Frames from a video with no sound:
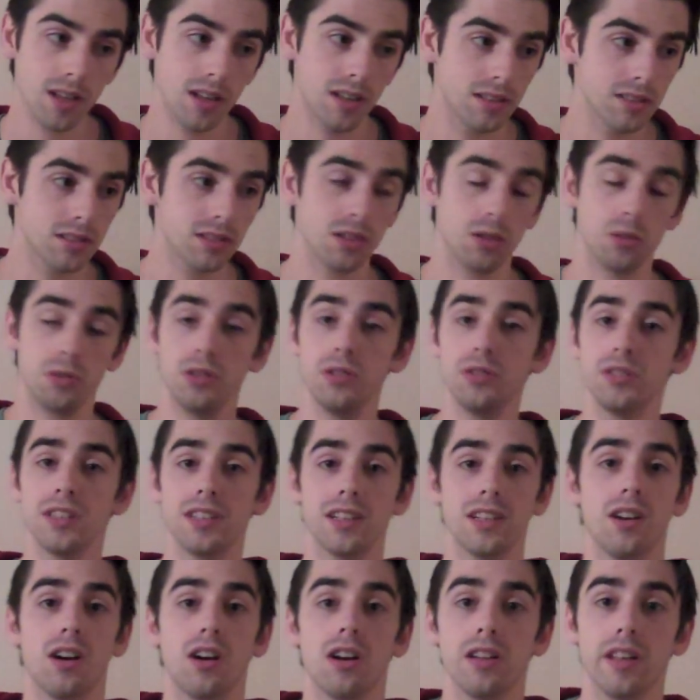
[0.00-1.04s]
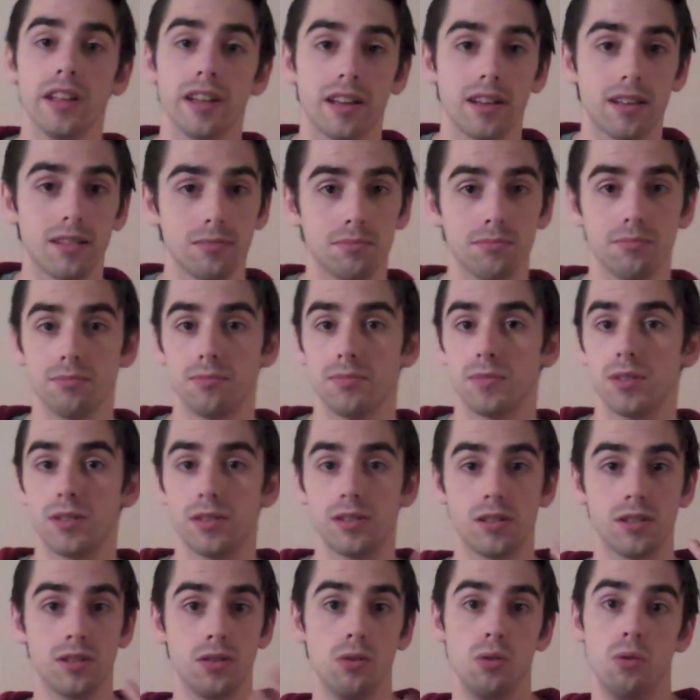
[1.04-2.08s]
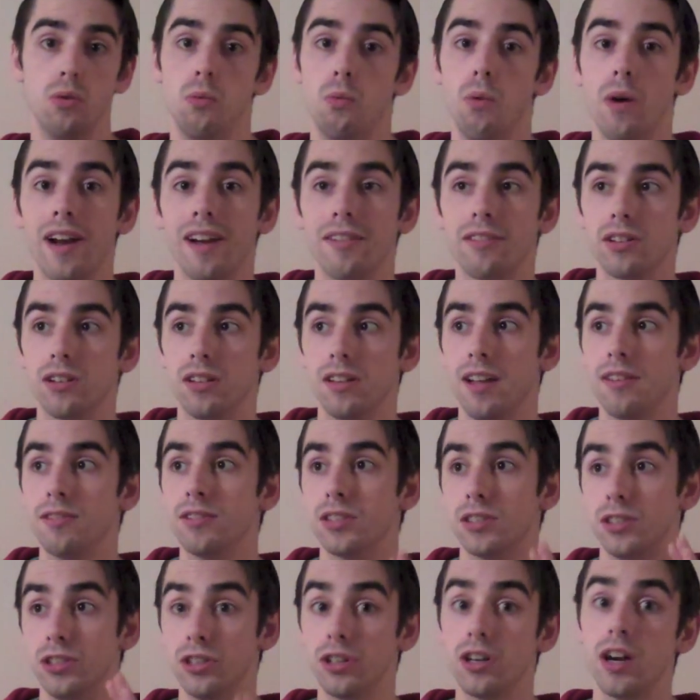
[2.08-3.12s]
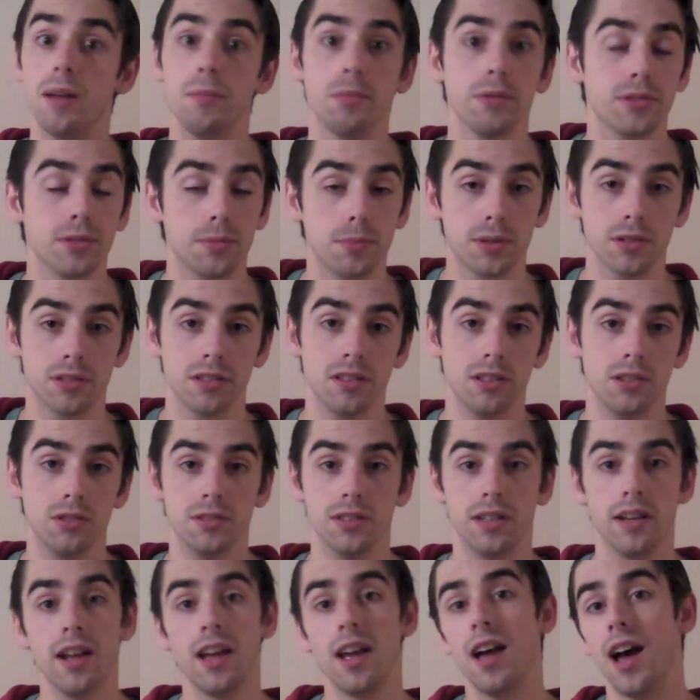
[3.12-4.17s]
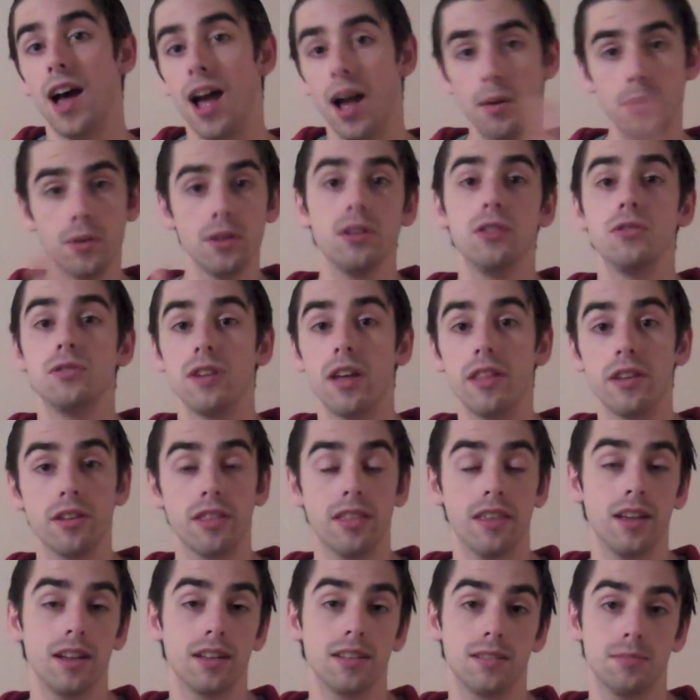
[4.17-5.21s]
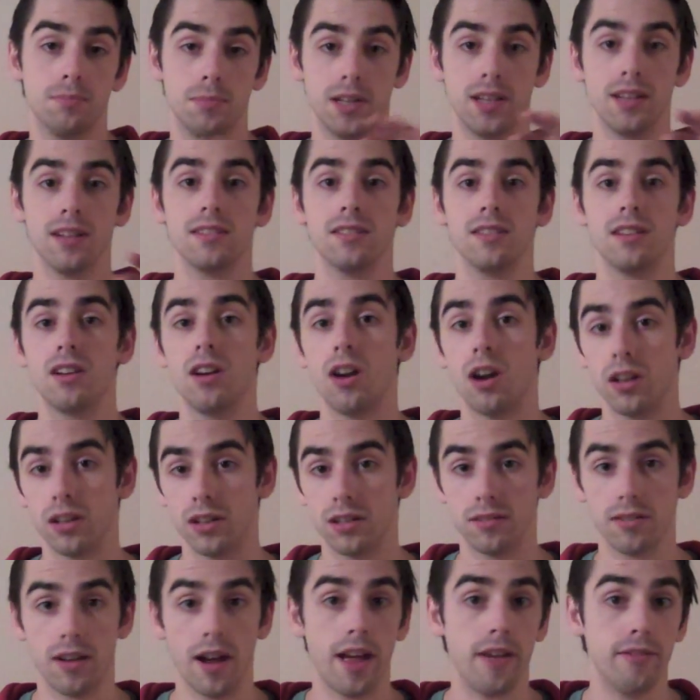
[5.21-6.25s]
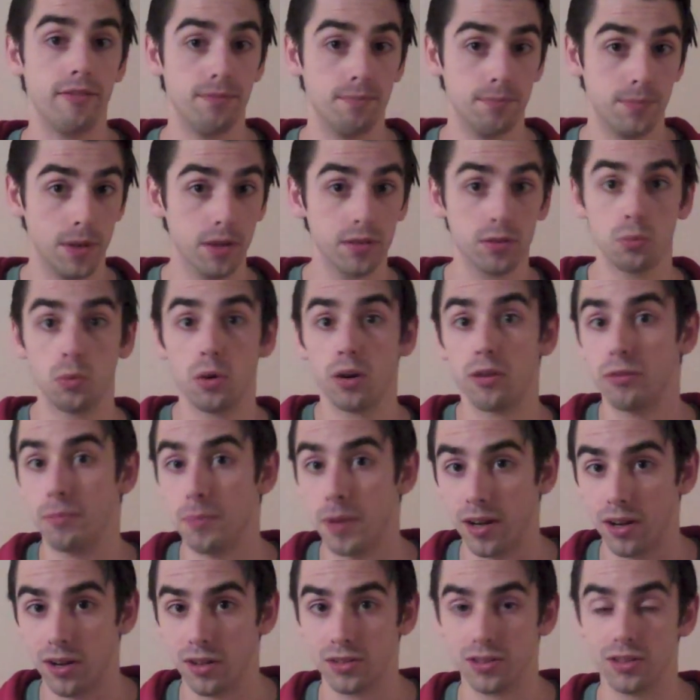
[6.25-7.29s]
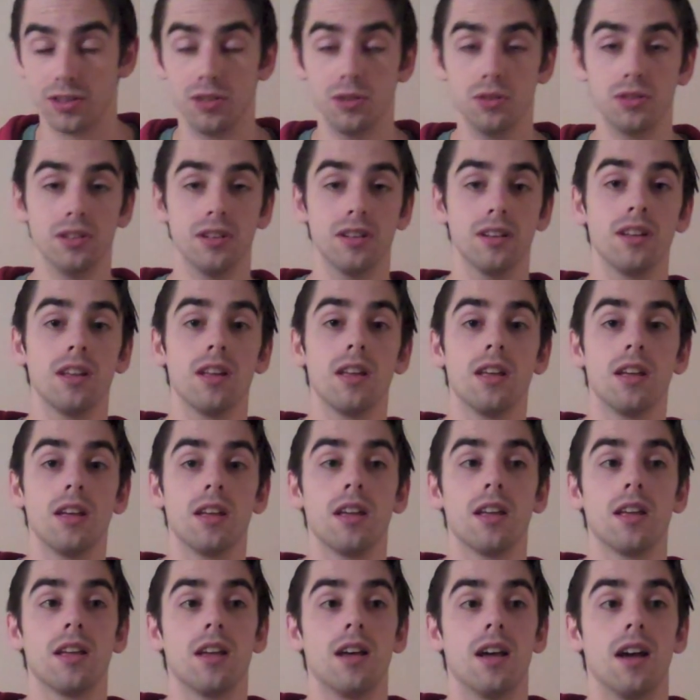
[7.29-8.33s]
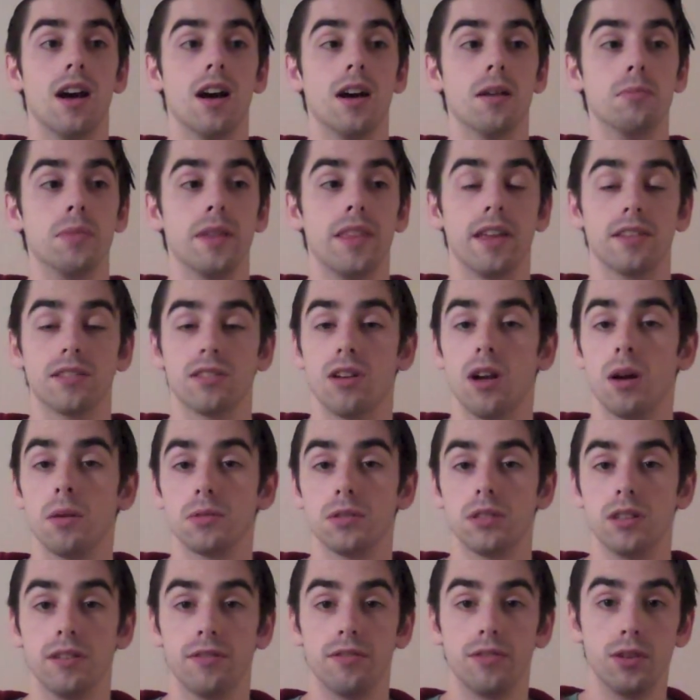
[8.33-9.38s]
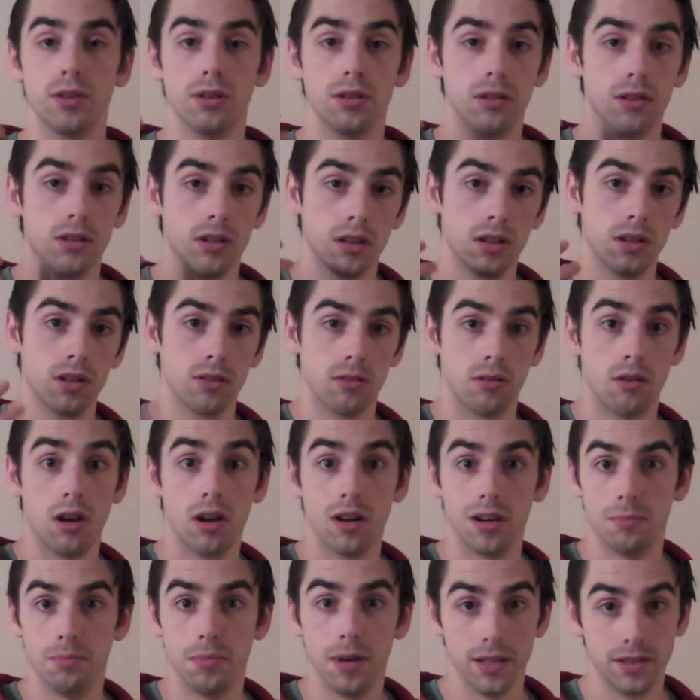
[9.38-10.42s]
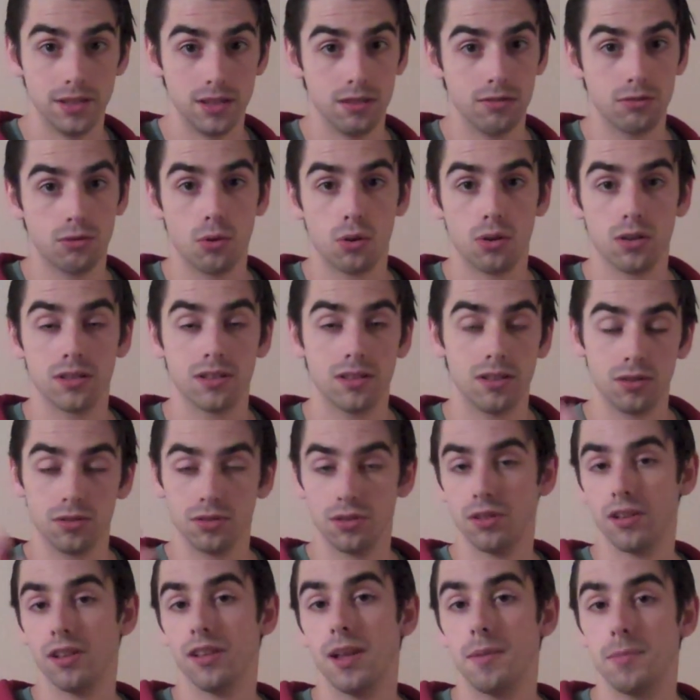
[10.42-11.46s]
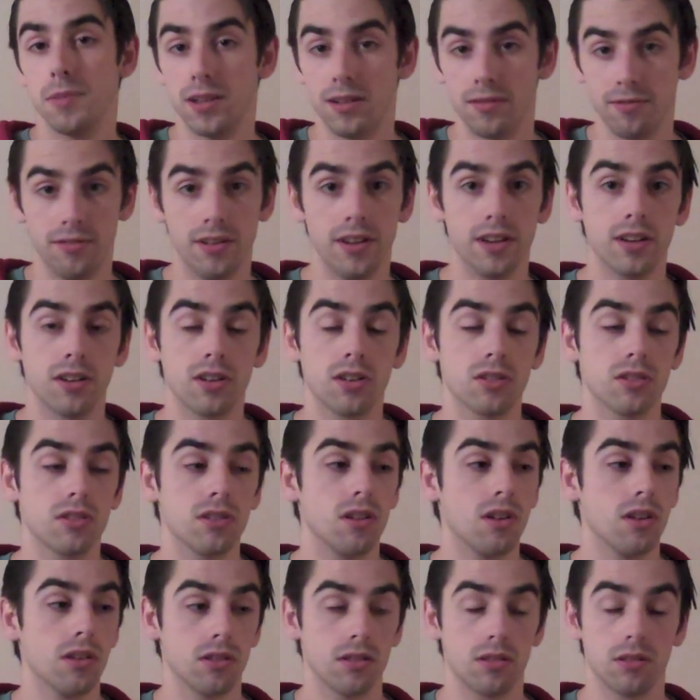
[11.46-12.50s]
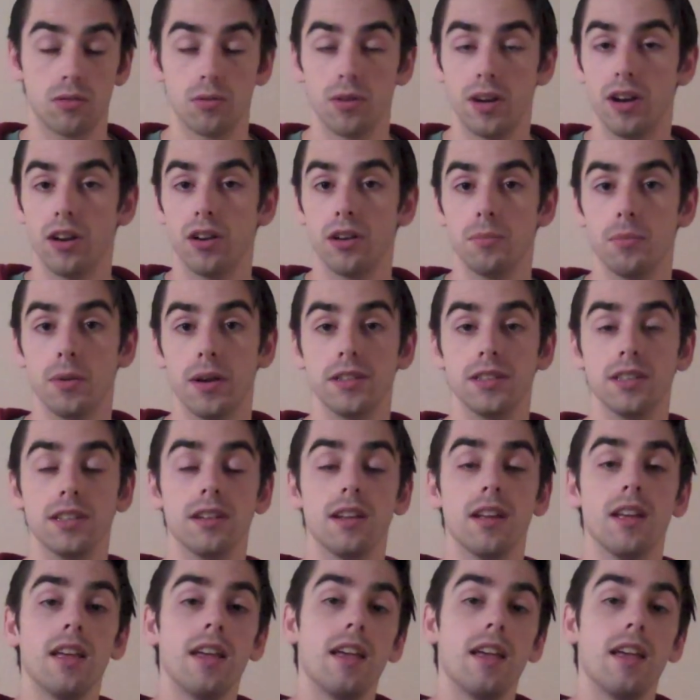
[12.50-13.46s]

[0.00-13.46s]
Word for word: So using garlic to whatever level you're able to personally use it. I would use other things because the garlic I, doesn't work for my constitution, um, but that's an option if you're on a budget, of course, and also the lemon and vinegar is great on a budget.